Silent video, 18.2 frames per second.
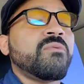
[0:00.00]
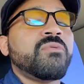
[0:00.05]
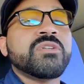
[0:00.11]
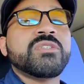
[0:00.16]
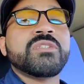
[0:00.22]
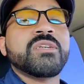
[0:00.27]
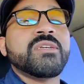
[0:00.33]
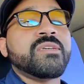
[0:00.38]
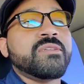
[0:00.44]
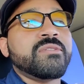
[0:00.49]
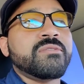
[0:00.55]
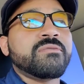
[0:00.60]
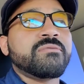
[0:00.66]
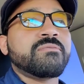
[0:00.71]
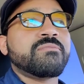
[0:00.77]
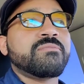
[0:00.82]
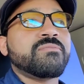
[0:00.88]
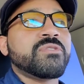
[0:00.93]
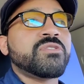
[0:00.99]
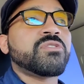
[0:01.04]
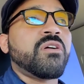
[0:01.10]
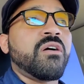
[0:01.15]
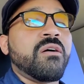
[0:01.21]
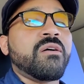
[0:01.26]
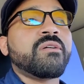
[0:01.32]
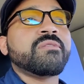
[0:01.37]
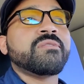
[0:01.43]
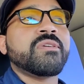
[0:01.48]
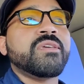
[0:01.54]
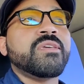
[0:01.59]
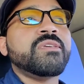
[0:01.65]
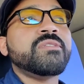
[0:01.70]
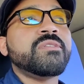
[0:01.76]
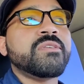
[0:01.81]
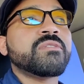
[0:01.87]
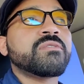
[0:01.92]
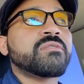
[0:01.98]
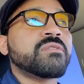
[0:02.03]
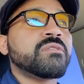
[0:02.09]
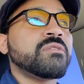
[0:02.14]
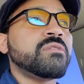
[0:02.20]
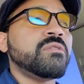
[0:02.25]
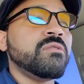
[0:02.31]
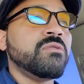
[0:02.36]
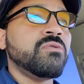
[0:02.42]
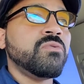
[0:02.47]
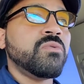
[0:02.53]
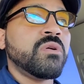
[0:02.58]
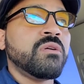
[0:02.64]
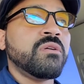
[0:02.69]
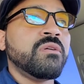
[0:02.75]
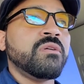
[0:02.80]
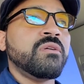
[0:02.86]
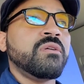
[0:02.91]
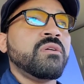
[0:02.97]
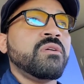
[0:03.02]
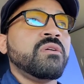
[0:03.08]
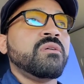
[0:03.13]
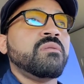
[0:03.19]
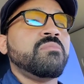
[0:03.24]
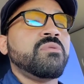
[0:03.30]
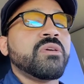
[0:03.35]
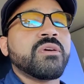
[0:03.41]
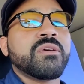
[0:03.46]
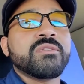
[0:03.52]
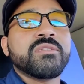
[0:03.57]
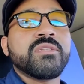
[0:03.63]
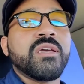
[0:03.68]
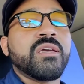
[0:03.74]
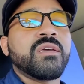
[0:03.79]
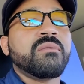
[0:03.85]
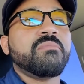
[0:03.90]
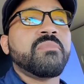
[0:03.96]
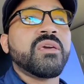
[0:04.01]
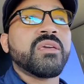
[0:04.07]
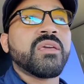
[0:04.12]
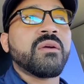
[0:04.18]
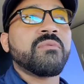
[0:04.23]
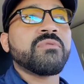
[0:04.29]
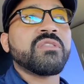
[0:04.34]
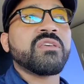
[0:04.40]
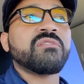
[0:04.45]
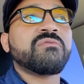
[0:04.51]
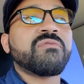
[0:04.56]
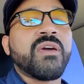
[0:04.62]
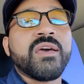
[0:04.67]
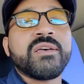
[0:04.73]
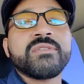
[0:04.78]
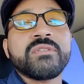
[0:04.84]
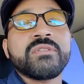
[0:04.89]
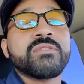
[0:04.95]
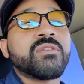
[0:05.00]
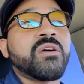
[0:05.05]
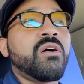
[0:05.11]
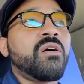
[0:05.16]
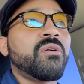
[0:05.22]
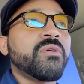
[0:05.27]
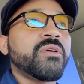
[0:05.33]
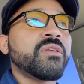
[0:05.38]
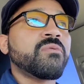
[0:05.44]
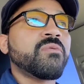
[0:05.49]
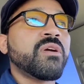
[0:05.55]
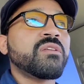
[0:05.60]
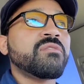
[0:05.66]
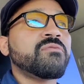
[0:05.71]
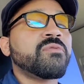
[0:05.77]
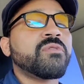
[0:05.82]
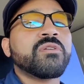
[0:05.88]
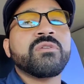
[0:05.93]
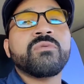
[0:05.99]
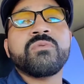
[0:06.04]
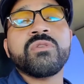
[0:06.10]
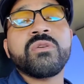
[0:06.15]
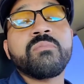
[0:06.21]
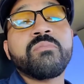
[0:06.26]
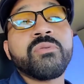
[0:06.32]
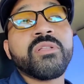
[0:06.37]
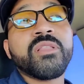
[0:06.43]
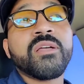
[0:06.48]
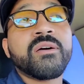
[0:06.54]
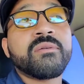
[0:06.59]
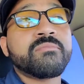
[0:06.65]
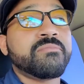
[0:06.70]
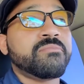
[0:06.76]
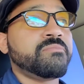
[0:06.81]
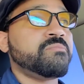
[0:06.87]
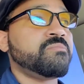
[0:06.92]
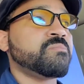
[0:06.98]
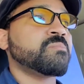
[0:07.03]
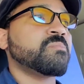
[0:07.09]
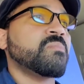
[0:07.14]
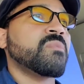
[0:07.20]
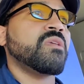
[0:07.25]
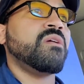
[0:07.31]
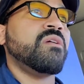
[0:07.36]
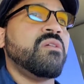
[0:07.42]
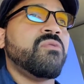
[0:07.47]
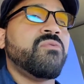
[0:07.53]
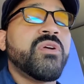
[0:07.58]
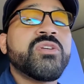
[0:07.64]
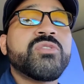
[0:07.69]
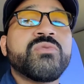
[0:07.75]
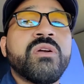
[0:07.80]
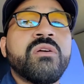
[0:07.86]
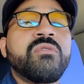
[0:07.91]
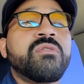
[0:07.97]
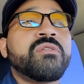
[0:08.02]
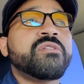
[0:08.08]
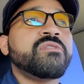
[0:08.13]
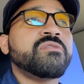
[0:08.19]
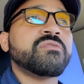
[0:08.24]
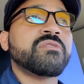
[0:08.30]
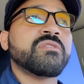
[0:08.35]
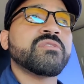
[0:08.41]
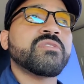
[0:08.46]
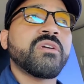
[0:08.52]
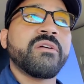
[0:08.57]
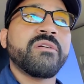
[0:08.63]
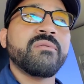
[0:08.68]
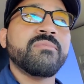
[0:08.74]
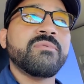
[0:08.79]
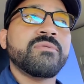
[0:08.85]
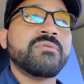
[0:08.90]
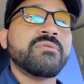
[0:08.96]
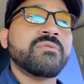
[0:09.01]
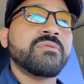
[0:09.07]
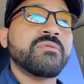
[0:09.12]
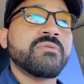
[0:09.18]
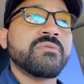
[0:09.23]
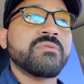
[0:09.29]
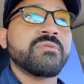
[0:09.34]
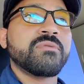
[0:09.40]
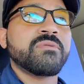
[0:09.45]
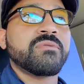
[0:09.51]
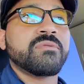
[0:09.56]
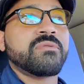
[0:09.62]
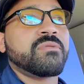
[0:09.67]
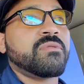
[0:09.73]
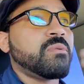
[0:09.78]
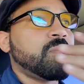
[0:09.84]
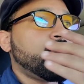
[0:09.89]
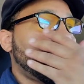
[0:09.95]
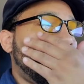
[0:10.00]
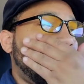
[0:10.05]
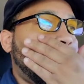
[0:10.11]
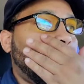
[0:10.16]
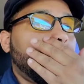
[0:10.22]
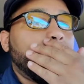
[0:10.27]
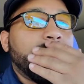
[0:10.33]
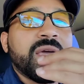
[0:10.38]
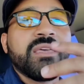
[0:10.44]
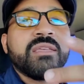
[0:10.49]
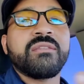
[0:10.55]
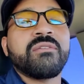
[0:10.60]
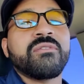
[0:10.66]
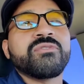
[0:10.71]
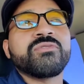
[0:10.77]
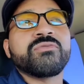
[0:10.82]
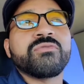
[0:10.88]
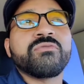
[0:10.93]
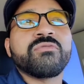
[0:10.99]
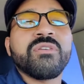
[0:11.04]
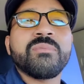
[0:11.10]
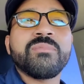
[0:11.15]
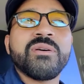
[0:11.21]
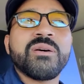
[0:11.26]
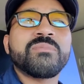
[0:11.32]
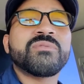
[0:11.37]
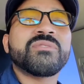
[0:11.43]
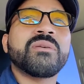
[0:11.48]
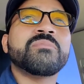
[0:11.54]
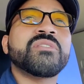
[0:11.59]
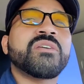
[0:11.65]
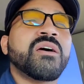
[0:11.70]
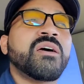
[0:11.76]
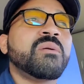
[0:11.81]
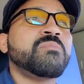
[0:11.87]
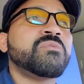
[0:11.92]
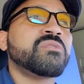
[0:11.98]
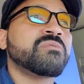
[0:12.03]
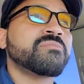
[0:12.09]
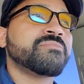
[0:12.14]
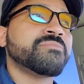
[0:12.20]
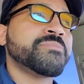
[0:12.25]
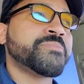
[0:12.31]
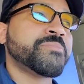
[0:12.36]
which is, which are the easiest to do, because they make everything fast and it's already ready for you when you pull up. Restaurant orders are terrible. Um, I get those through Grubhub sometimes.